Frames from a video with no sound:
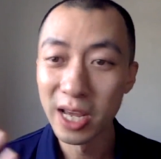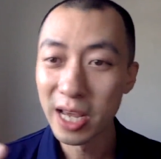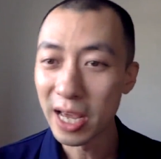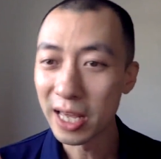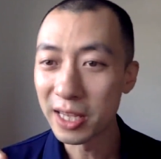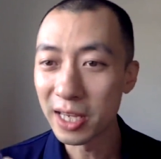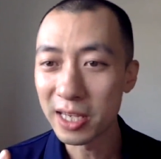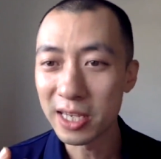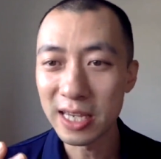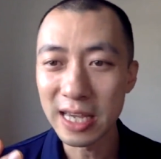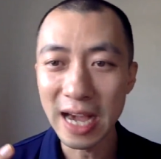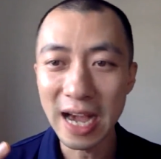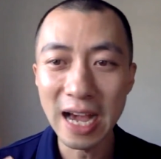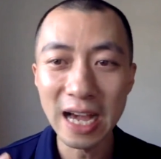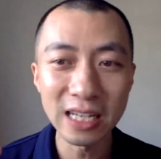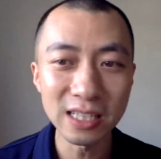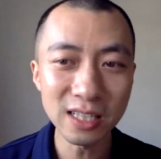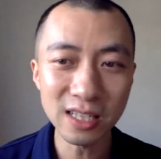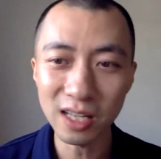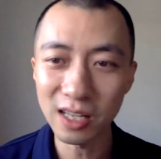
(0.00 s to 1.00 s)
And then he
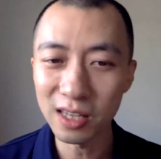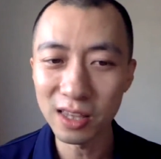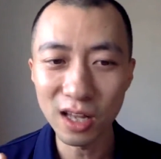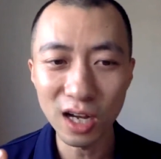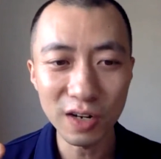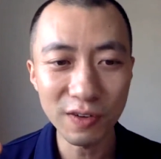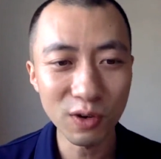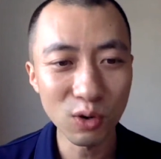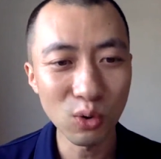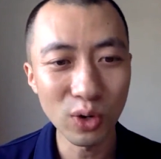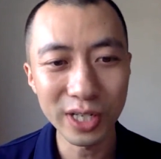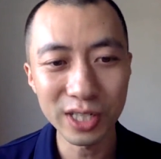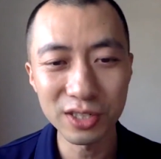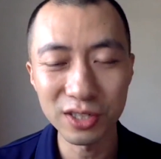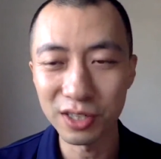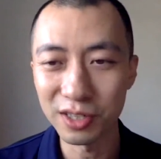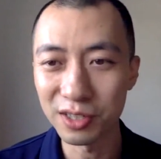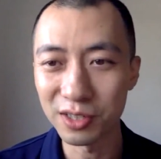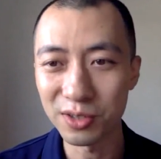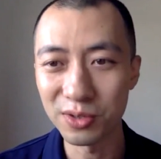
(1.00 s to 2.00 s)
asked a lot of
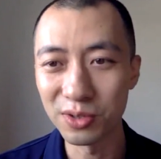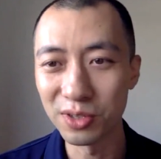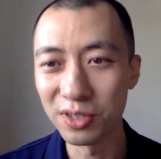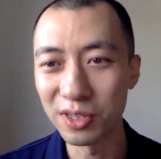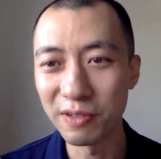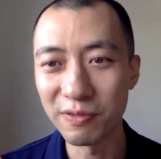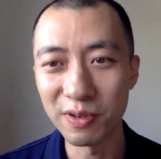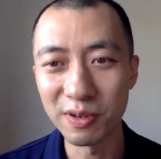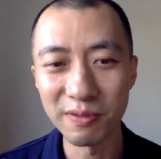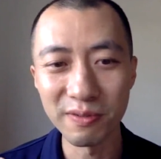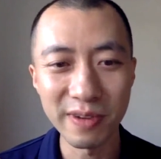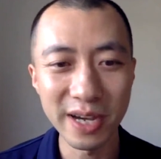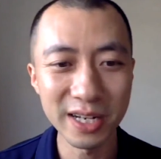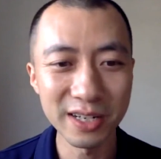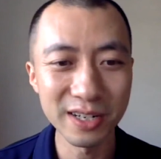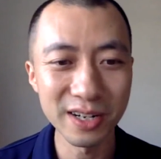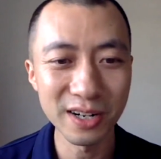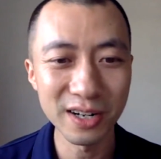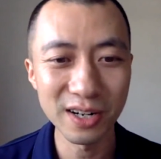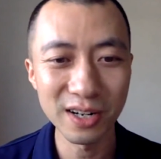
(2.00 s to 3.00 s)
questions to the different
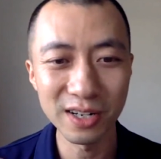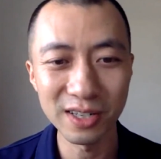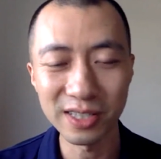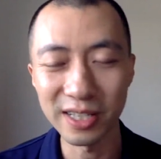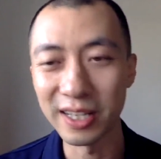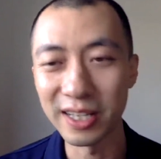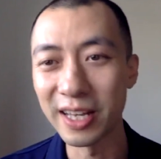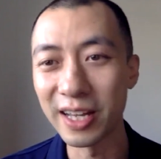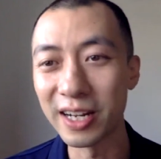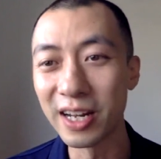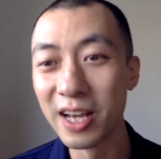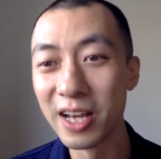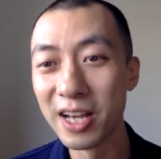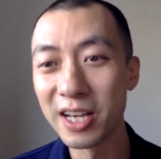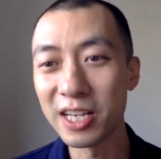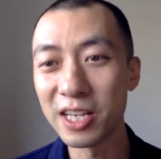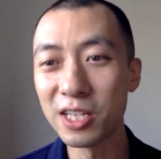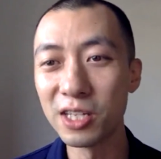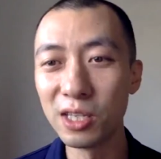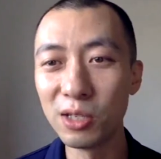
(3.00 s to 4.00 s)
vendors. And then
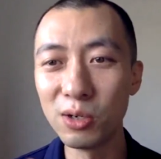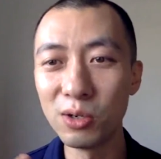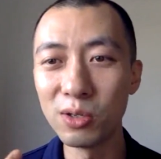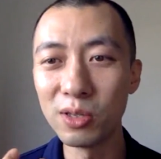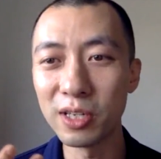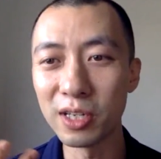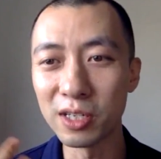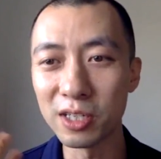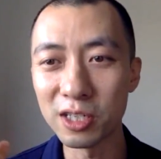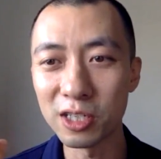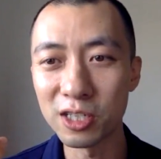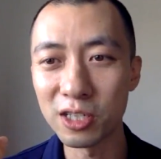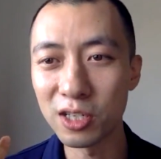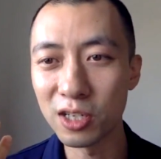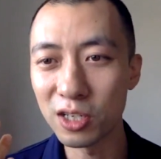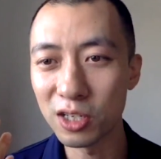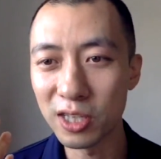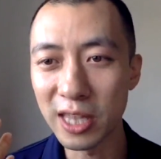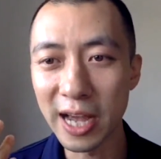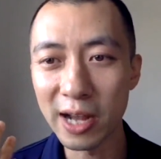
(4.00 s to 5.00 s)
he literally just
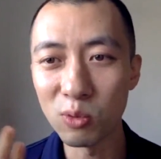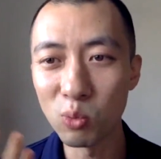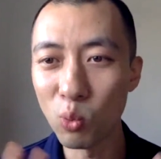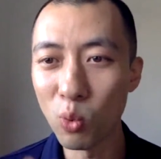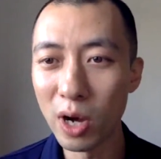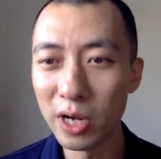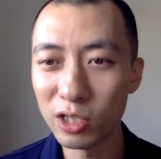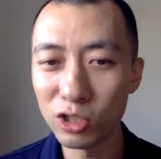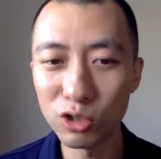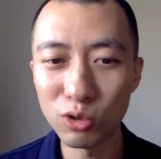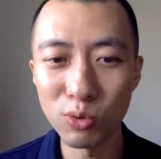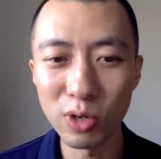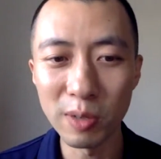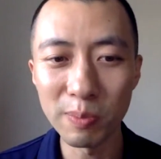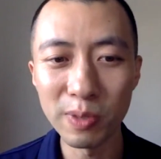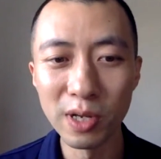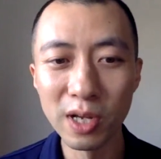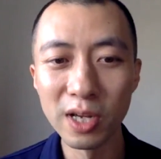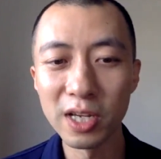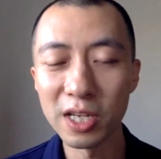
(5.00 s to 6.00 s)
that one
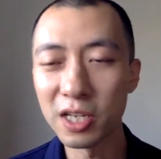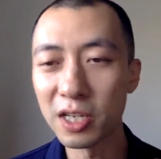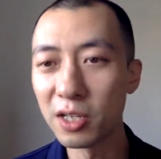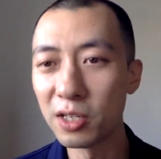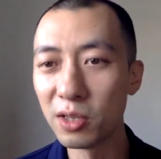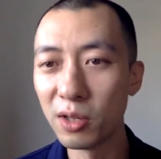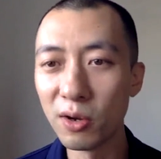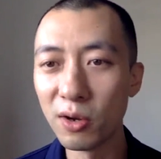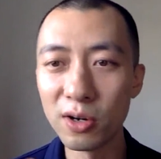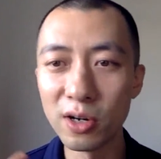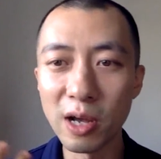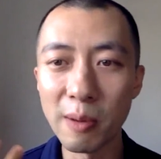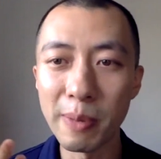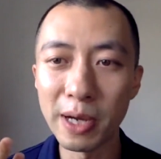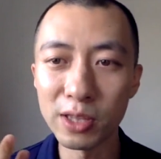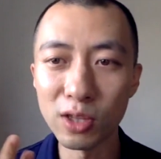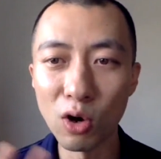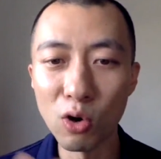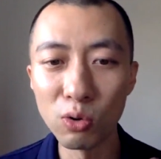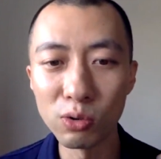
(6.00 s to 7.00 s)
trip, he learned
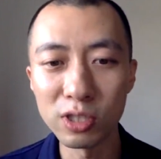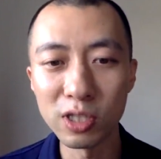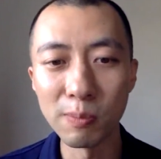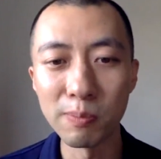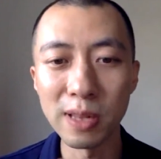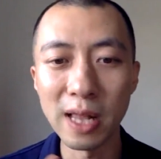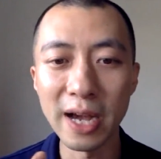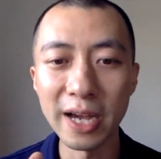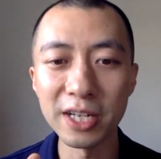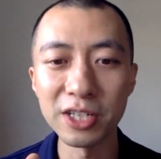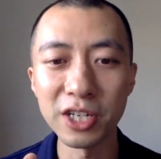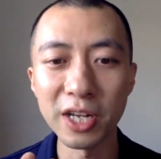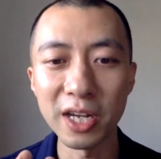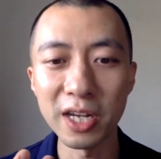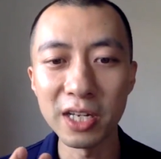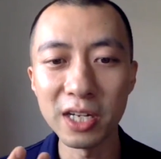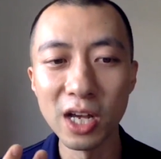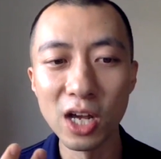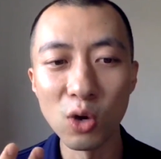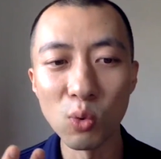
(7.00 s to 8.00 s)
about the whole supply
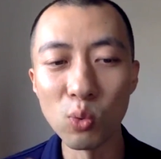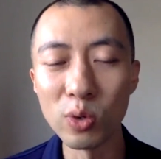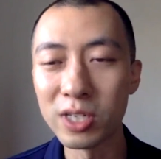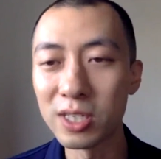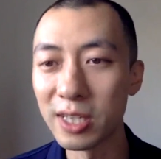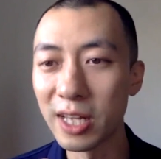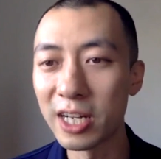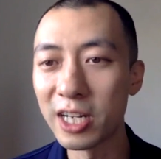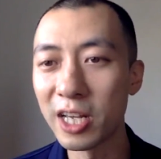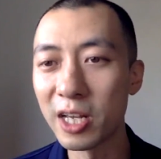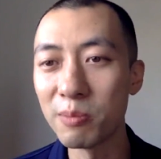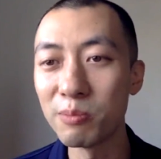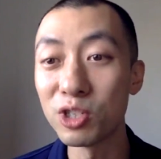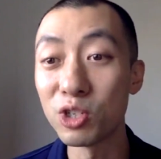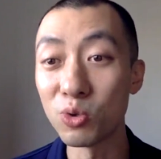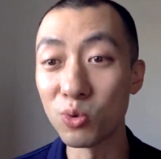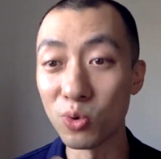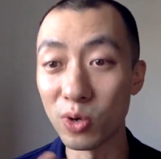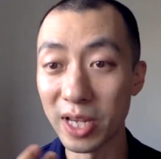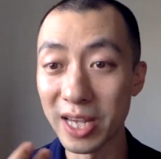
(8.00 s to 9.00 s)
chain, which led him
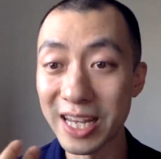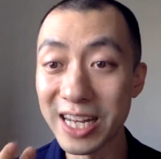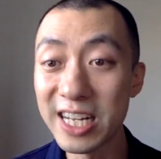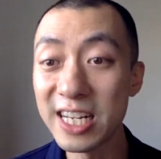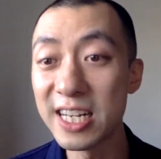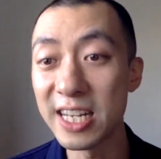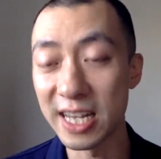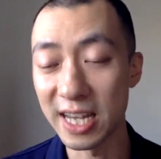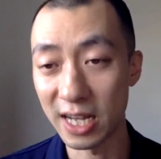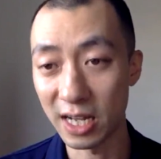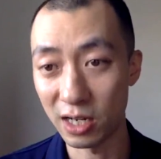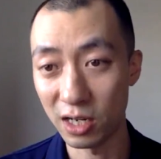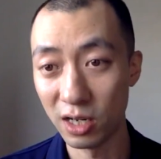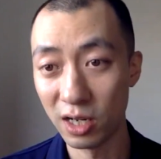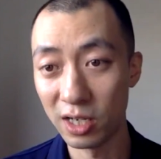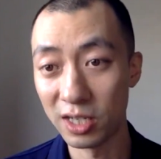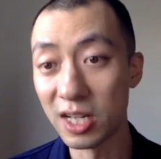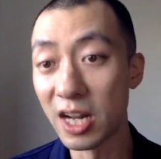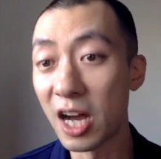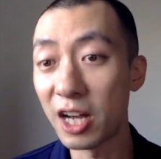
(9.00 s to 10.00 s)
to India,
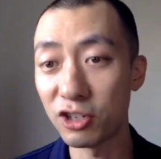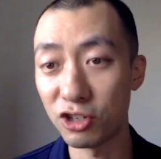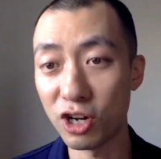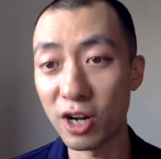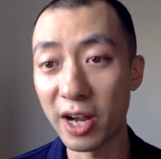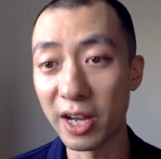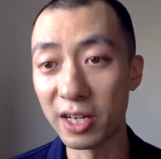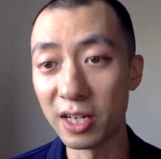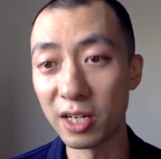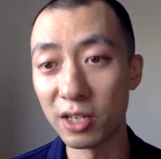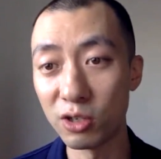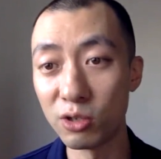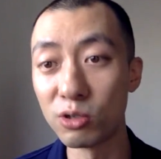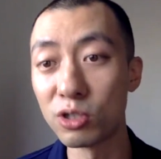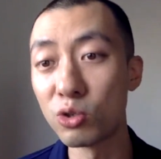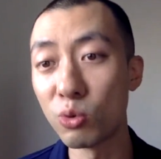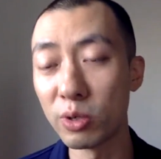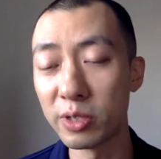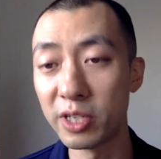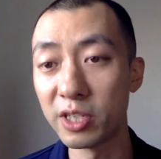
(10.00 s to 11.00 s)
not China, to
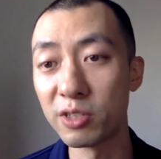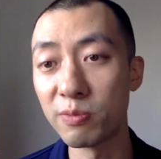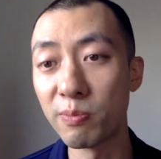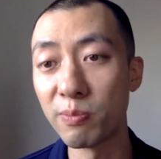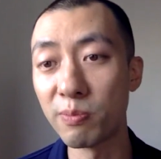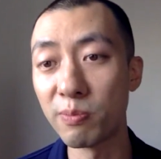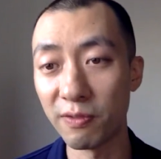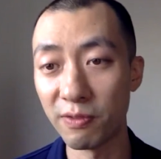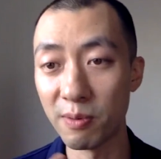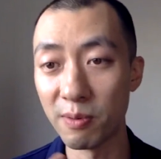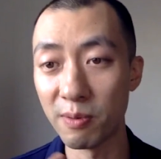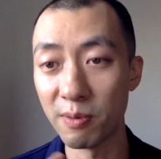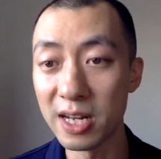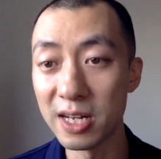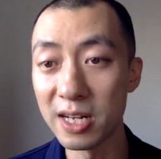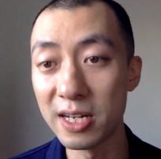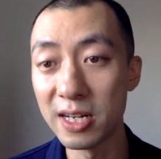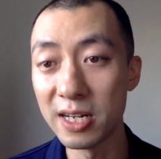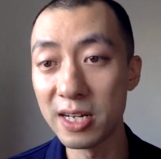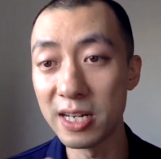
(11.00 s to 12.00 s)
source his product from
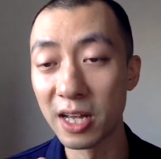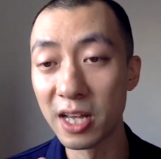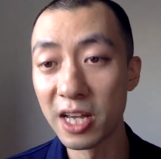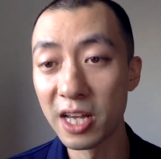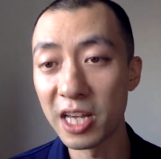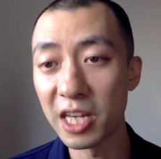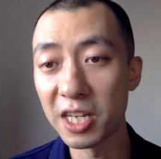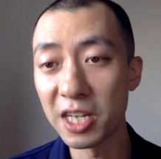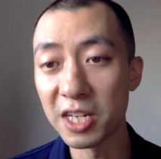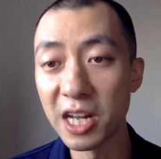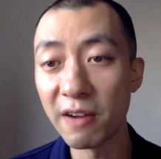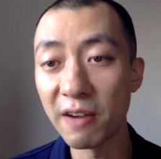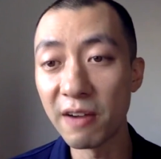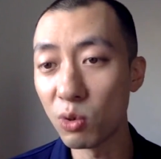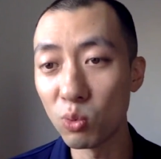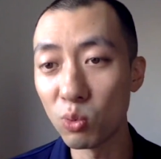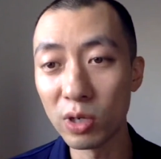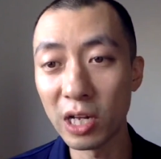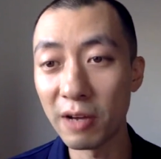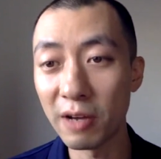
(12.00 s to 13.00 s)
India. He
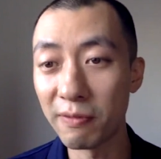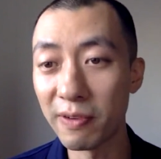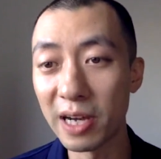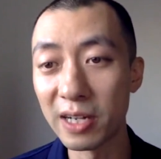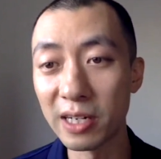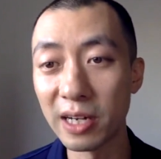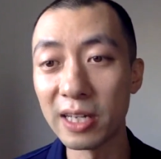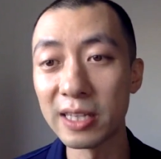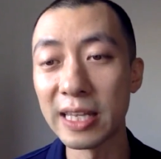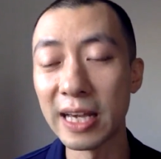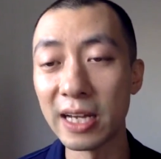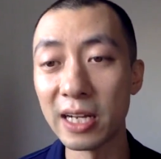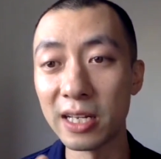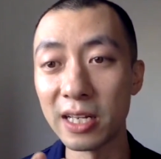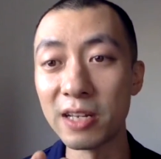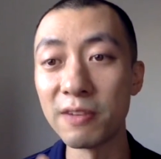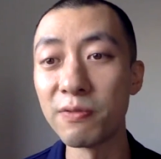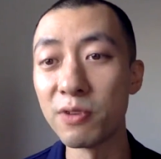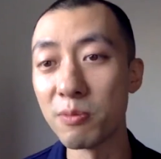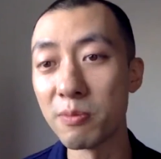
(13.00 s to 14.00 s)
never would have found out
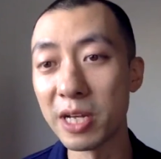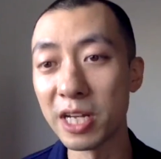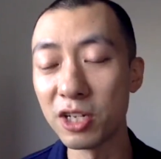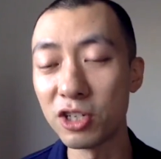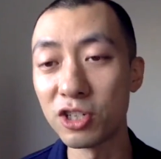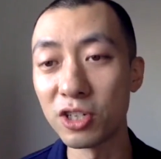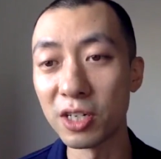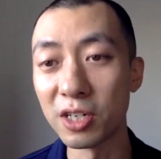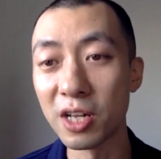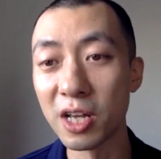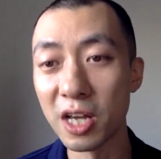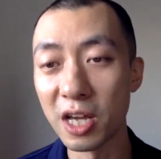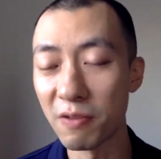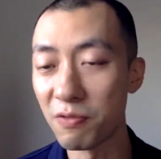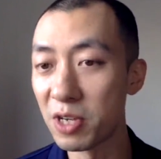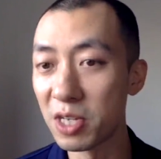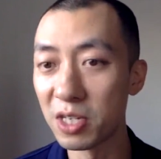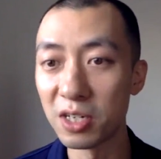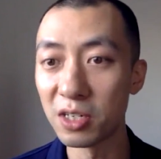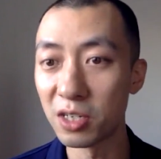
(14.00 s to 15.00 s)
that information
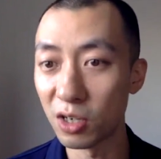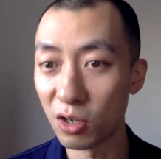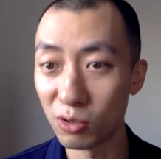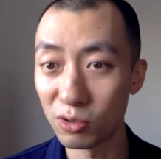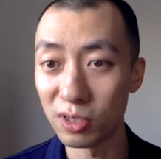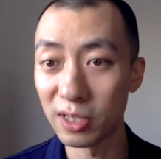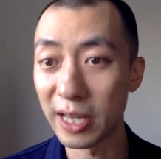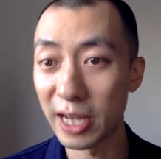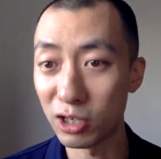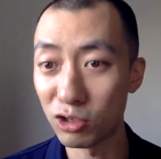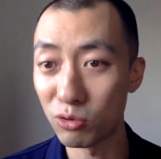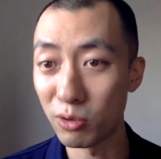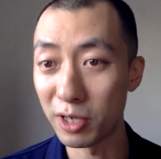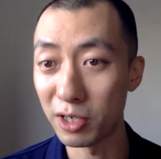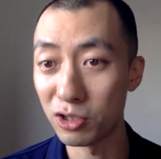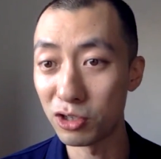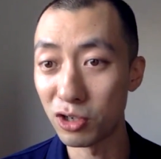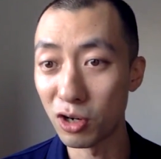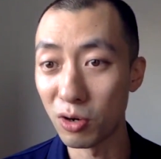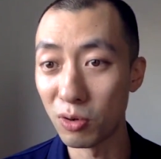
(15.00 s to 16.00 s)
if he didn't go to that
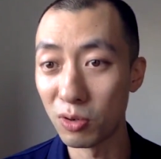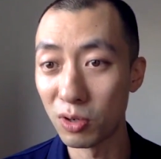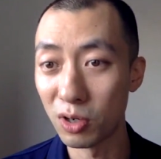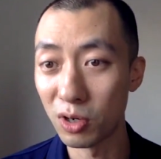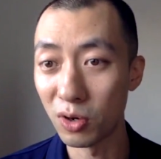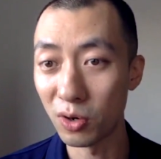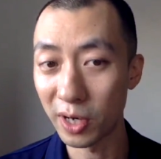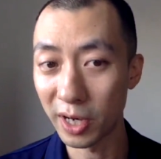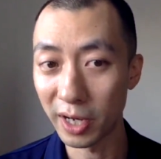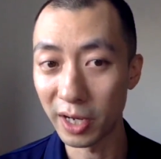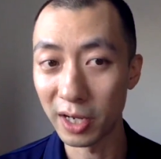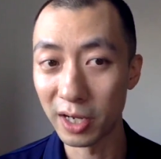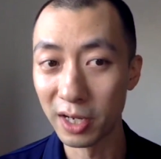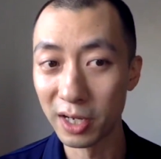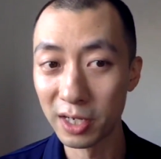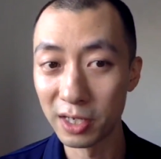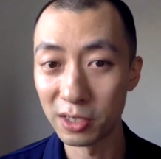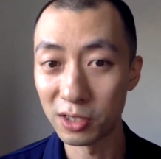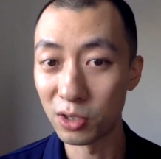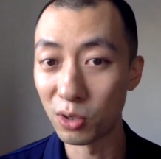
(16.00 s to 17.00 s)
trade show. Okay.
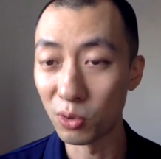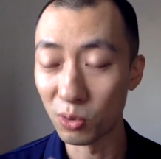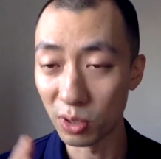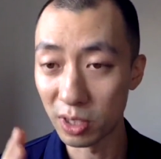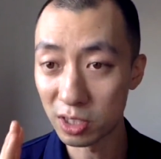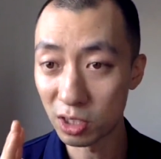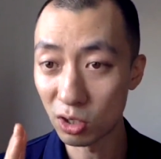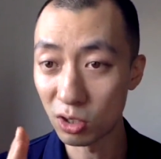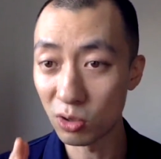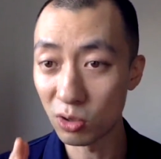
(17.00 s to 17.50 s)
So it's